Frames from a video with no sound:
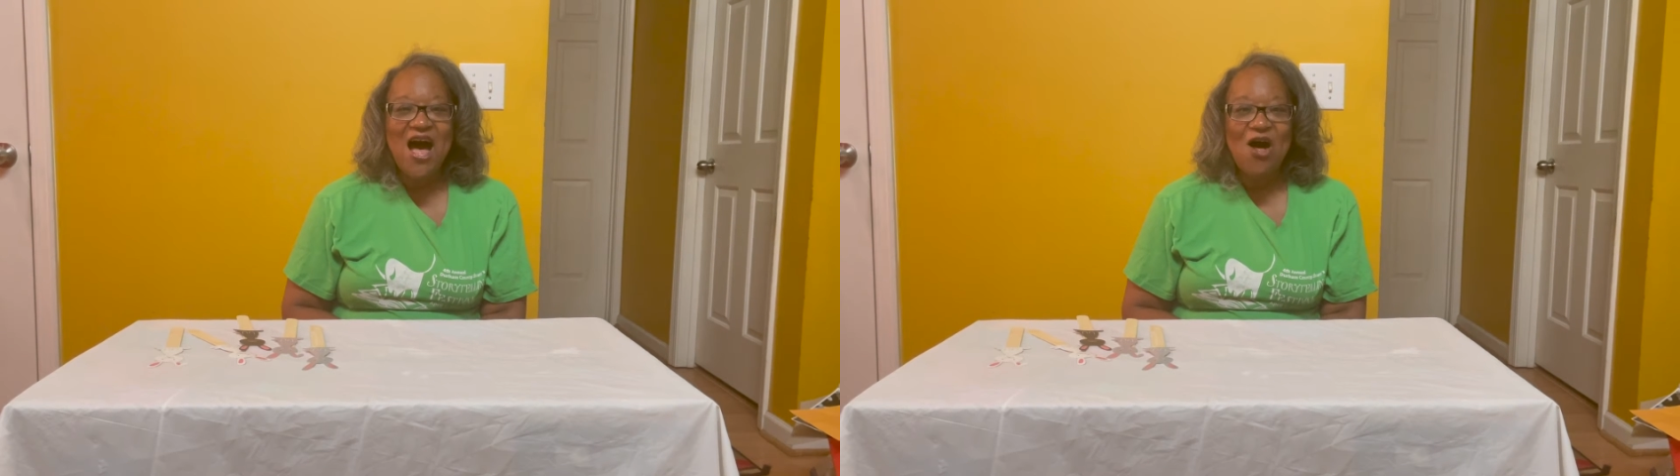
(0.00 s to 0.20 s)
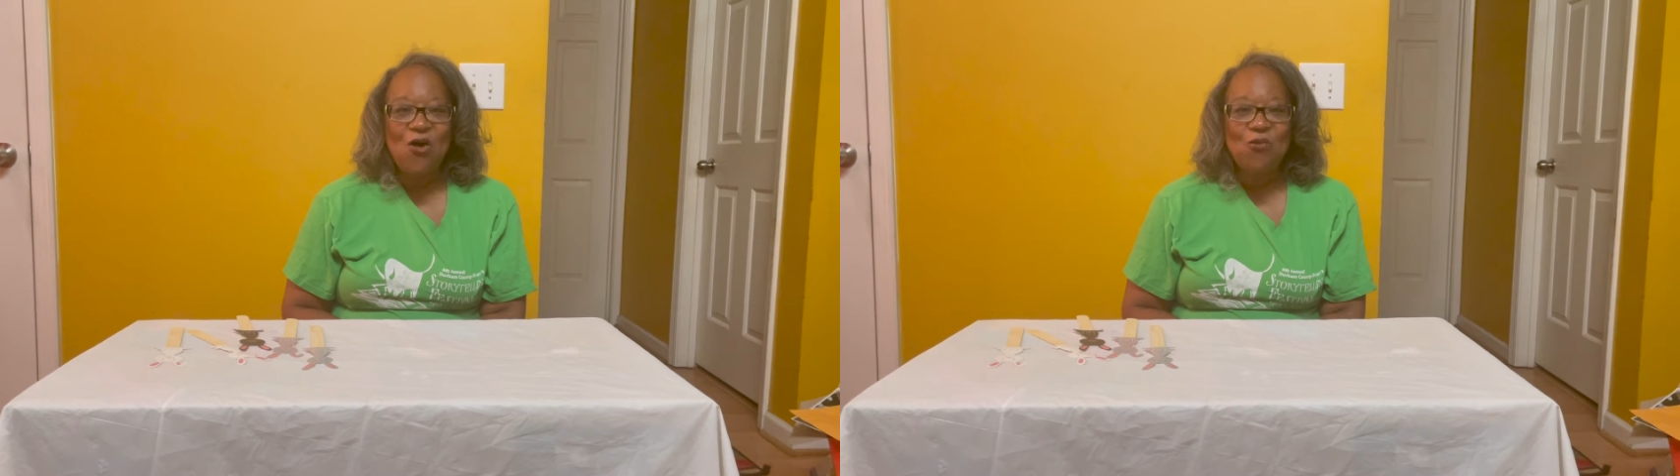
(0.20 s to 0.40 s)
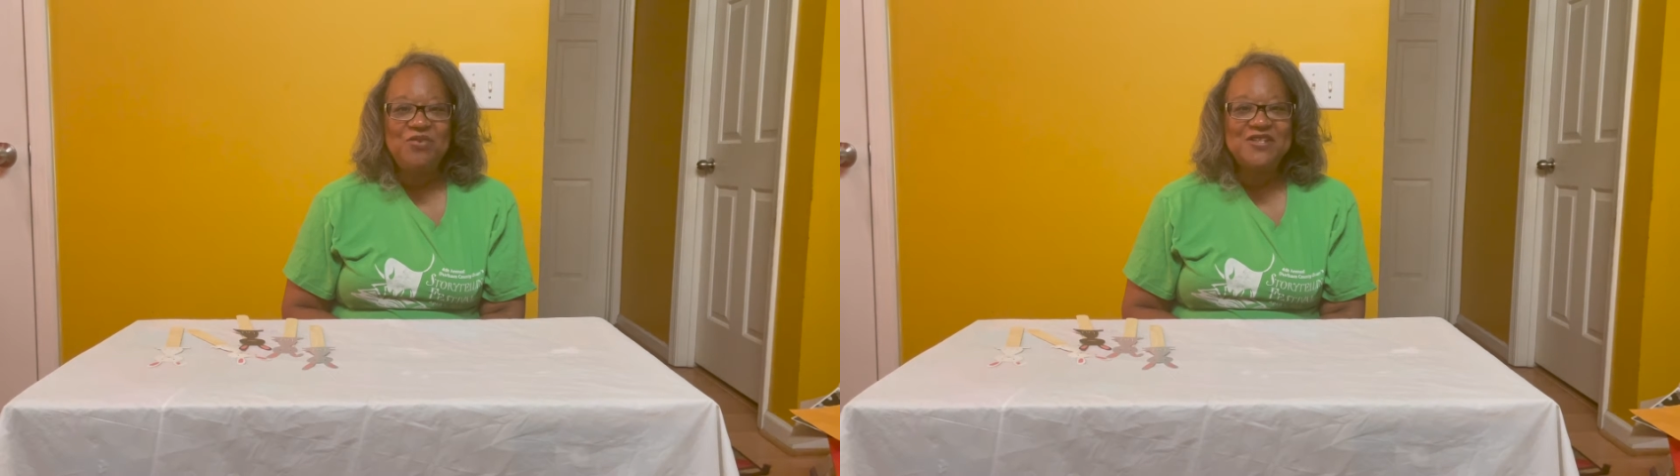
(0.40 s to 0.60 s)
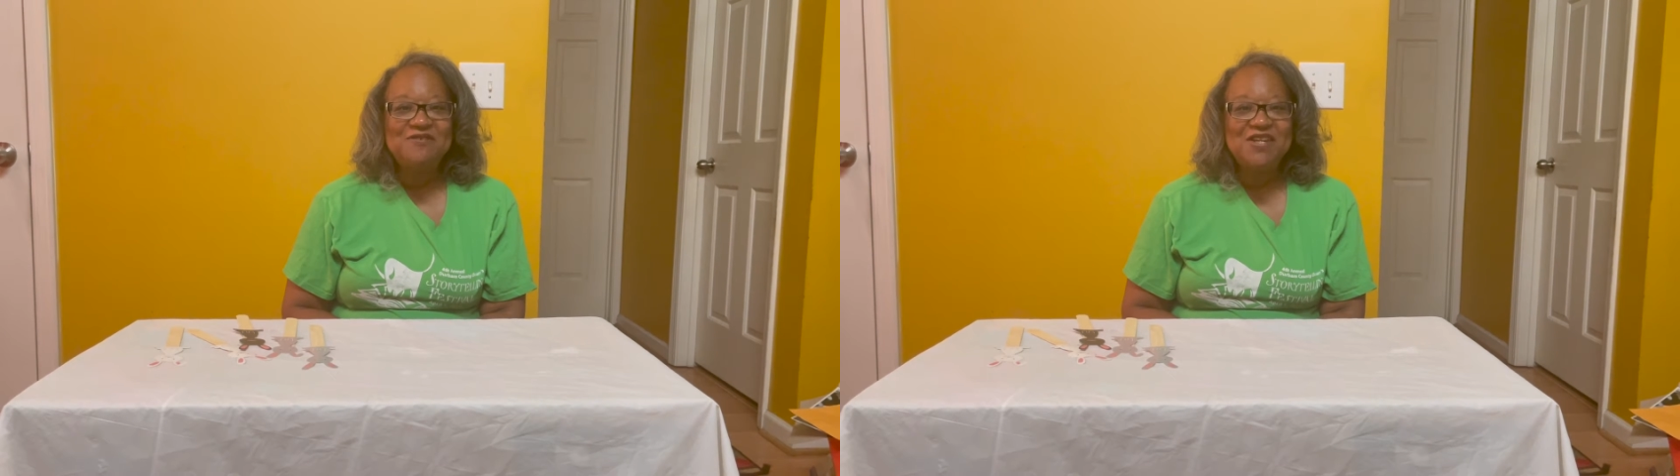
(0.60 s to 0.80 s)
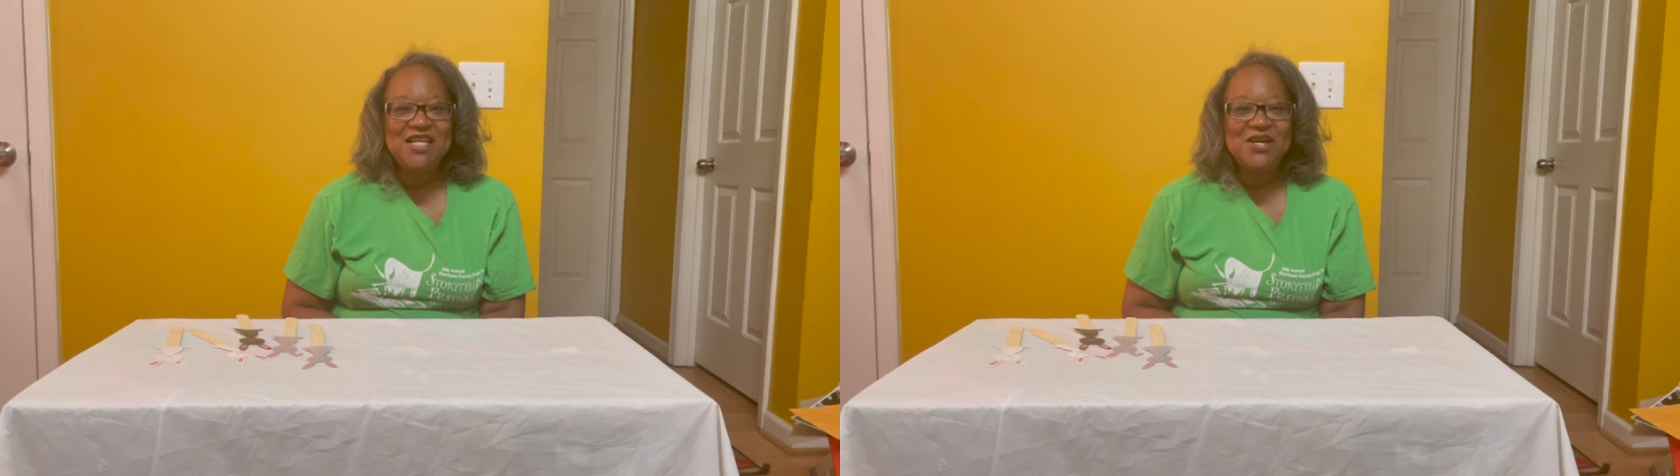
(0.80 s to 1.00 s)
I hope this
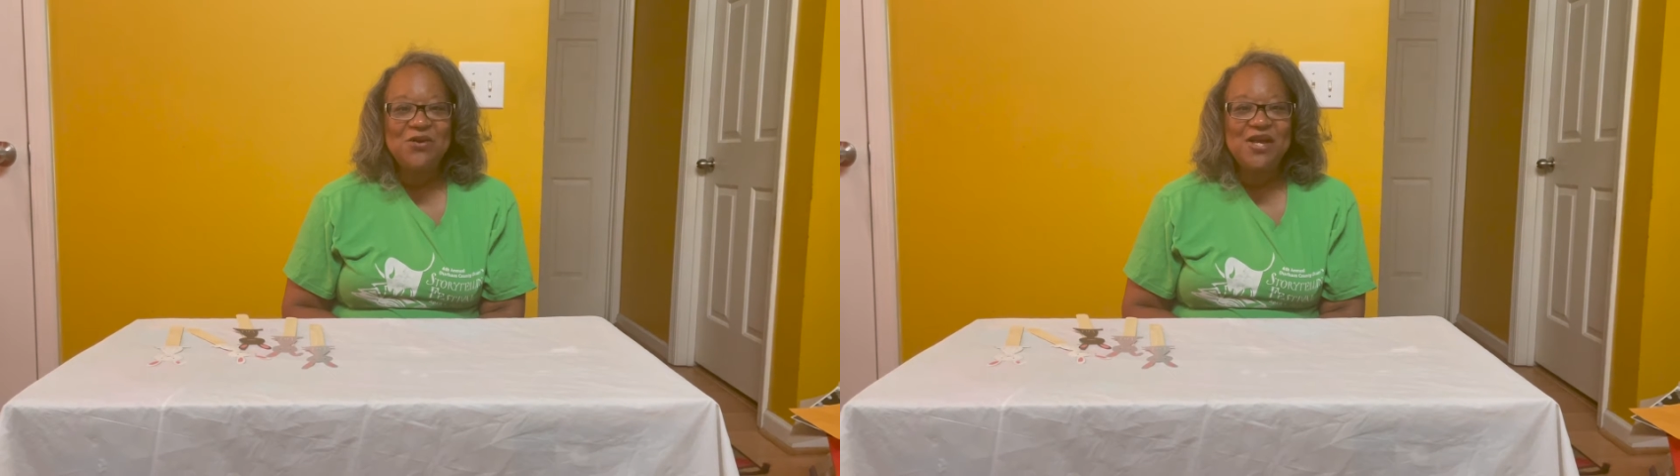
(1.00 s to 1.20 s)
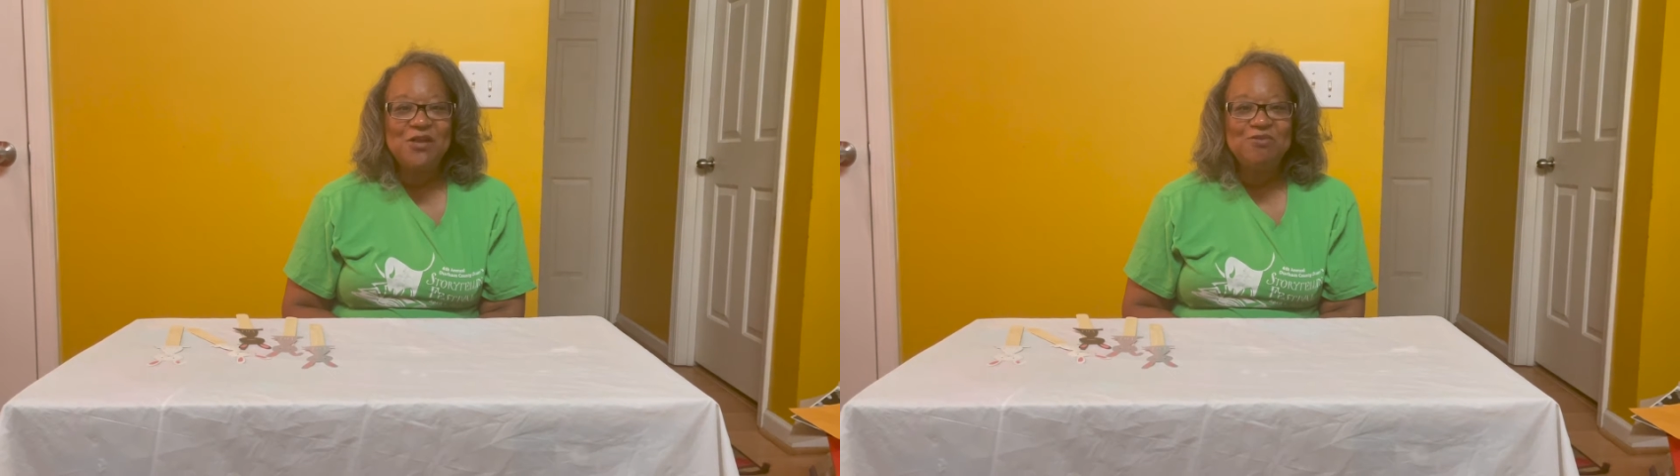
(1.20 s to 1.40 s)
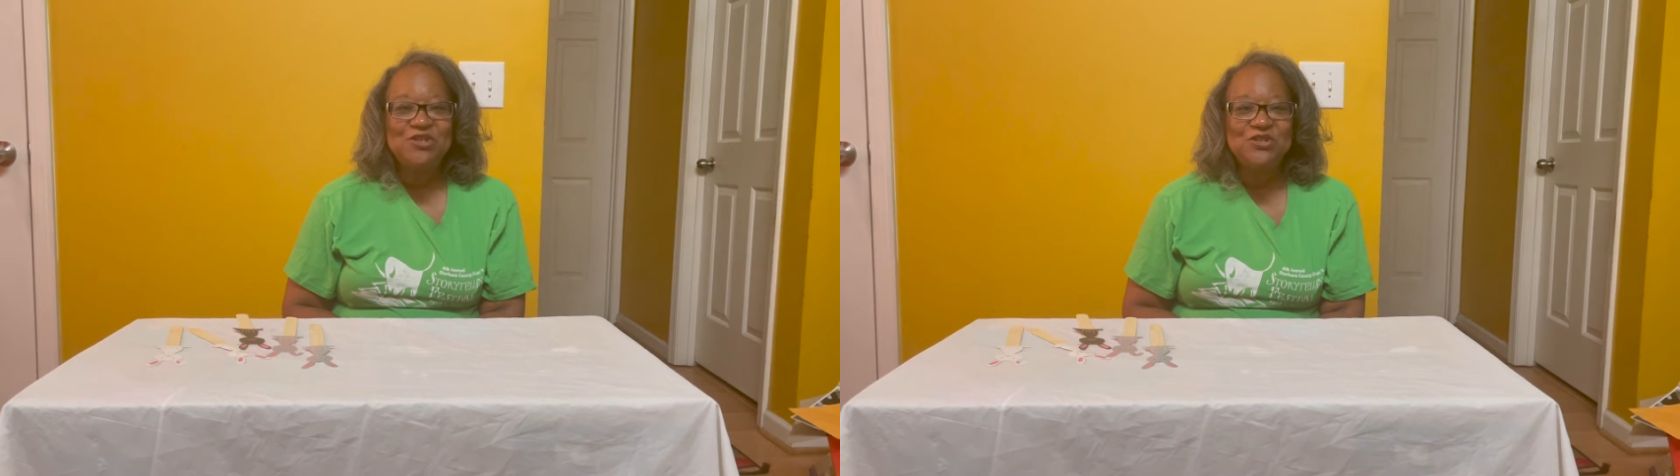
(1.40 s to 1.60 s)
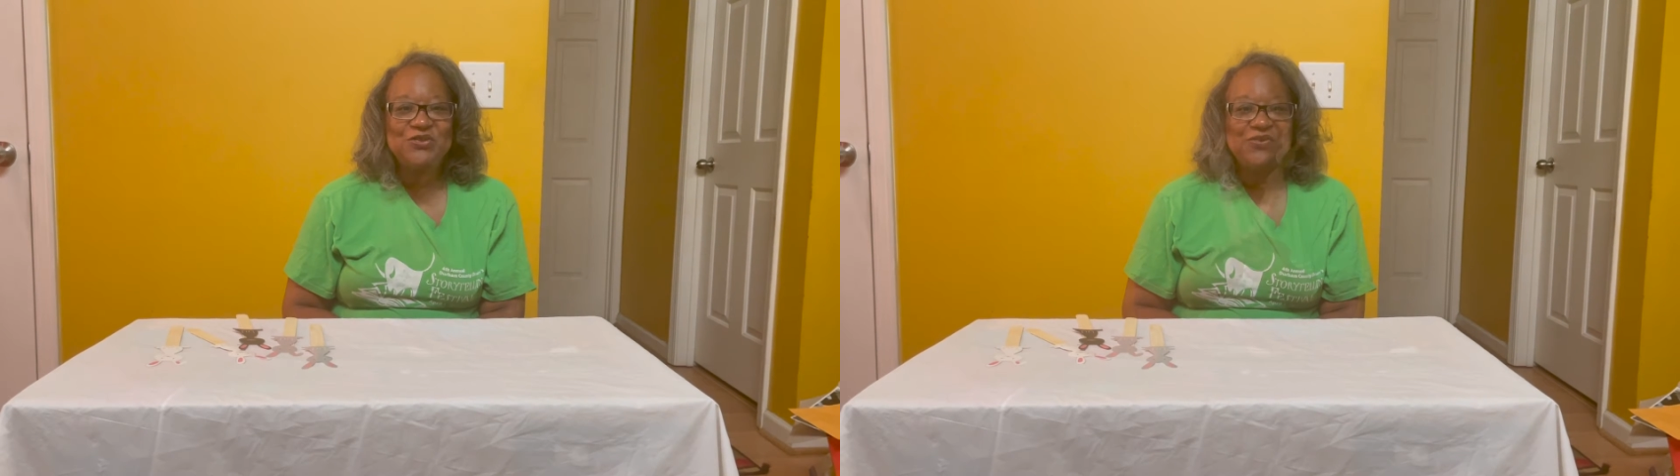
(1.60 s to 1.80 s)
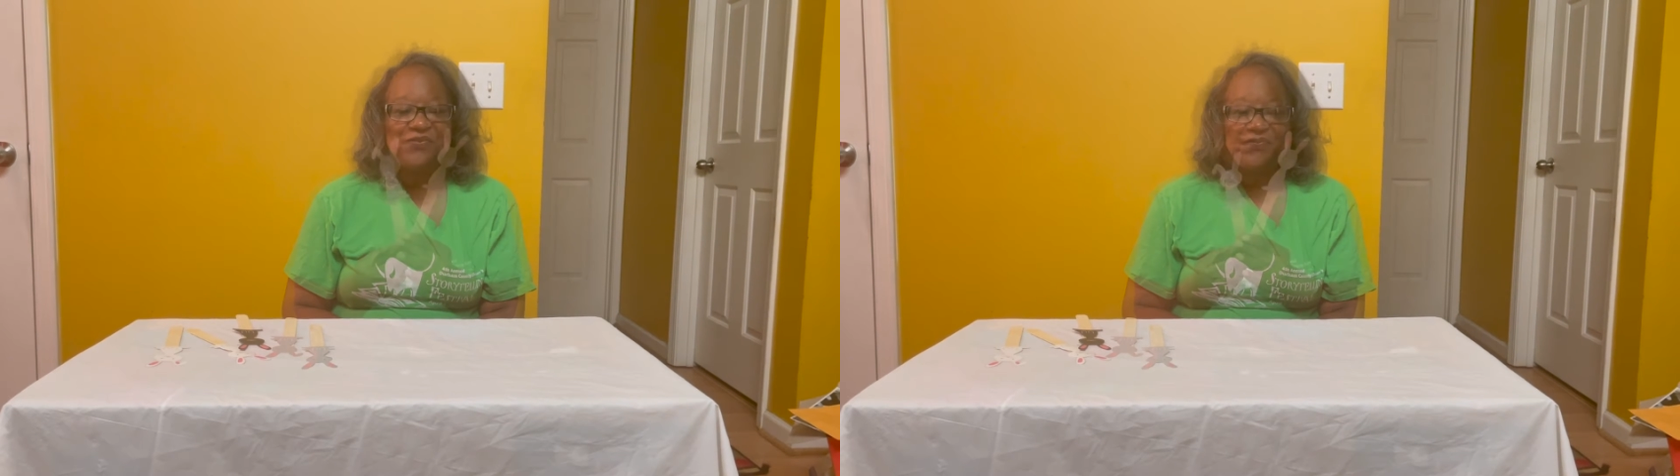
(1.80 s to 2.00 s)
video helps you.